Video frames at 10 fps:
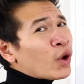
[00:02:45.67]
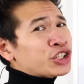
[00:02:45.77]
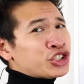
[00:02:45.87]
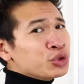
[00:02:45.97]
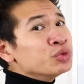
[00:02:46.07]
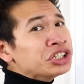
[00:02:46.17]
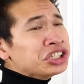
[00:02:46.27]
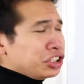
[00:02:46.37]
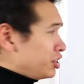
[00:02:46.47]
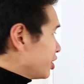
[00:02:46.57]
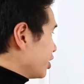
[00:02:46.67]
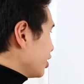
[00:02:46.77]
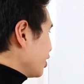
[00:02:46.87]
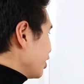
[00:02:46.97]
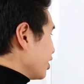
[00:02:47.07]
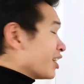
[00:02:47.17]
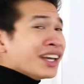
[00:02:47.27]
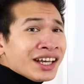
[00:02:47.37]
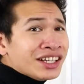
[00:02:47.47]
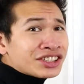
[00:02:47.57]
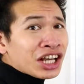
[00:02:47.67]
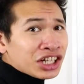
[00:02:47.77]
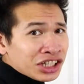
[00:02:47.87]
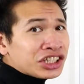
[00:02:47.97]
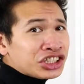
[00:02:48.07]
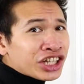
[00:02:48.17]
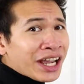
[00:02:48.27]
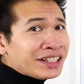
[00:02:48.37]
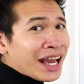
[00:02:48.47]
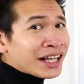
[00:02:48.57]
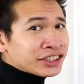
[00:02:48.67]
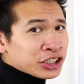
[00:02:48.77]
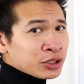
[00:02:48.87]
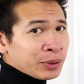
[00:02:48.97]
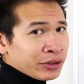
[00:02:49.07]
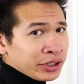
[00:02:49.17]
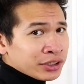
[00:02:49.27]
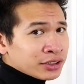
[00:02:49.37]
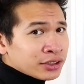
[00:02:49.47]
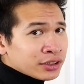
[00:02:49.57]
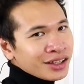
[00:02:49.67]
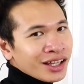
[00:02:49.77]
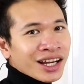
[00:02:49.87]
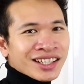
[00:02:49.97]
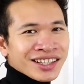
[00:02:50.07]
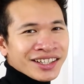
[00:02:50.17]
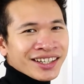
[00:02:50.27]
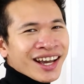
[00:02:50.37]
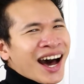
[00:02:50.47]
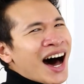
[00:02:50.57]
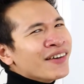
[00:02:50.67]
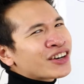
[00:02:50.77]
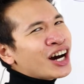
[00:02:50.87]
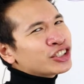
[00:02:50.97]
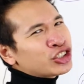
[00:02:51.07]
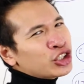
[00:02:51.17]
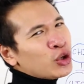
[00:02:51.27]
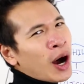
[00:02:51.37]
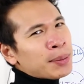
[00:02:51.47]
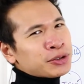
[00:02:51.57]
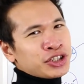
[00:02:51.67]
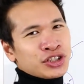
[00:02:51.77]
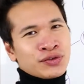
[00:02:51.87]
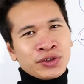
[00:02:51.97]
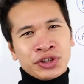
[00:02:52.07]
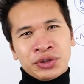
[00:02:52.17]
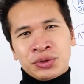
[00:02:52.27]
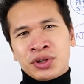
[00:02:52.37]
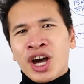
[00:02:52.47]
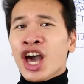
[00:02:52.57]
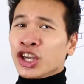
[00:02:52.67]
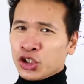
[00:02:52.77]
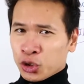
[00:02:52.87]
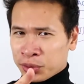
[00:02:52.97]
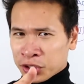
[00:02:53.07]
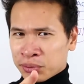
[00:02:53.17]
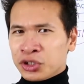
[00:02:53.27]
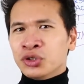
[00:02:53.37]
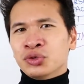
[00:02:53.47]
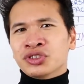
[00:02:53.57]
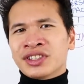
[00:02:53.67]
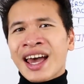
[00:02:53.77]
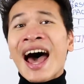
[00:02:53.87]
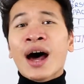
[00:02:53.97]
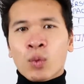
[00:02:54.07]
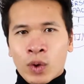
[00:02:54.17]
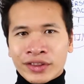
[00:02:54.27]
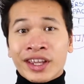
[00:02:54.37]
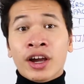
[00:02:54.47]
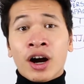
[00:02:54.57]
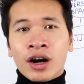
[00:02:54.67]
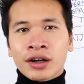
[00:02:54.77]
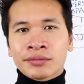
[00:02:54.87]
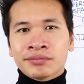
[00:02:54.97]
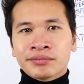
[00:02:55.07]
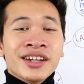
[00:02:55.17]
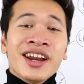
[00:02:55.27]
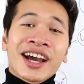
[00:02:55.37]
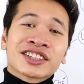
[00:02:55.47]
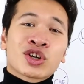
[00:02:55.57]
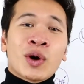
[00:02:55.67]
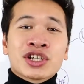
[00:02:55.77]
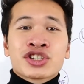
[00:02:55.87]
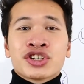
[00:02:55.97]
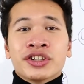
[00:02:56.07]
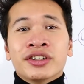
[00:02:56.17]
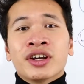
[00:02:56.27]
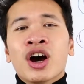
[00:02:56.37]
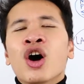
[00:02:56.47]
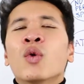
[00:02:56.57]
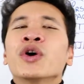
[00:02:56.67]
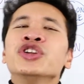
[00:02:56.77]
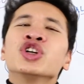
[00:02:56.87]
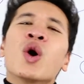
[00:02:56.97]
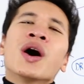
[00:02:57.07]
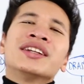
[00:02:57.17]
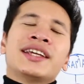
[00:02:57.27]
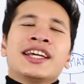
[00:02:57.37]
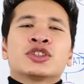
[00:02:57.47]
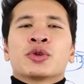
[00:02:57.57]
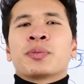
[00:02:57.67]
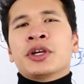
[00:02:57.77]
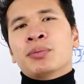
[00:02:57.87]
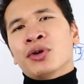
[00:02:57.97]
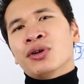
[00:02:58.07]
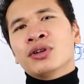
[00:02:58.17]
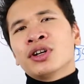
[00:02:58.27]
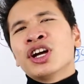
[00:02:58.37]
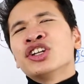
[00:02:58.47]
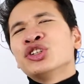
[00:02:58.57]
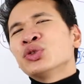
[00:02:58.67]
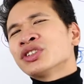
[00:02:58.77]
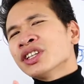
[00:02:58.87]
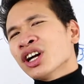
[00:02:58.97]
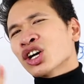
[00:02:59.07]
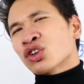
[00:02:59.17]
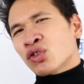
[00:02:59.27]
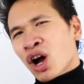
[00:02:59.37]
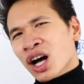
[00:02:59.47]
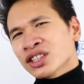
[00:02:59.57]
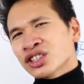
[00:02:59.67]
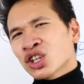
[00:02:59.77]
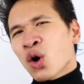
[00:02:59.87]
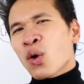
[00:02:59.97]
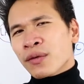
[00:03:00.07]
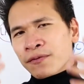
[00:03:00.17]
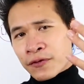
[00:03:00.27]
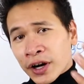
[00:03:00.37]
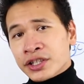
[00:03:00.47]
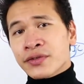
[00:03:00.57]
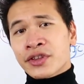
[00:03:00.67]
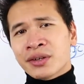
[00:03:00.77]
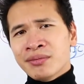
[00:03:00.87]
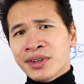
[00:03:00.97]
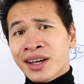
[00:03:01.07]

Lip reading: what you need is a cliche dance experience. Luckily, I've got 2 options for you. You'll be amused at what they are. Next question. When you go on dates with people, do you sit across or in front of them